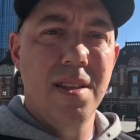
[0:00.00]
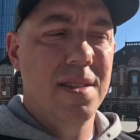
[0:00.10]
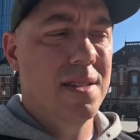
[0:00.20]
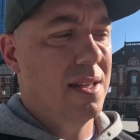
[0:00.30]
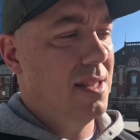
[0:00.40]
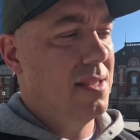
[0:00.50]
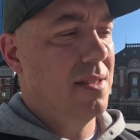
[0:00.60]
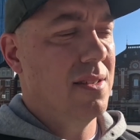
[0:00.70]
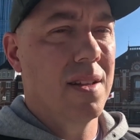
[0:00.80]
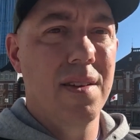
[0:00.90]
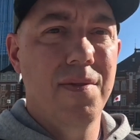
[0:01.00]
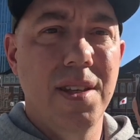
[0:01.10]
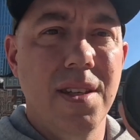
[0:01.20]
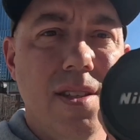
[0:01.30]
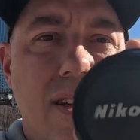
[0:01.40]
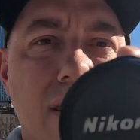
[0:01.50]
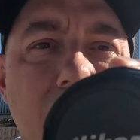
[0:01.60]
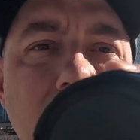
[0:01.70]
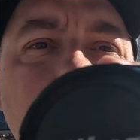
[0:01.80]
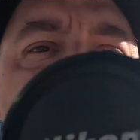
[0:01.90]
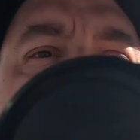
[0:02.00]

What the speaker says: This is a nice little vintage Nikon.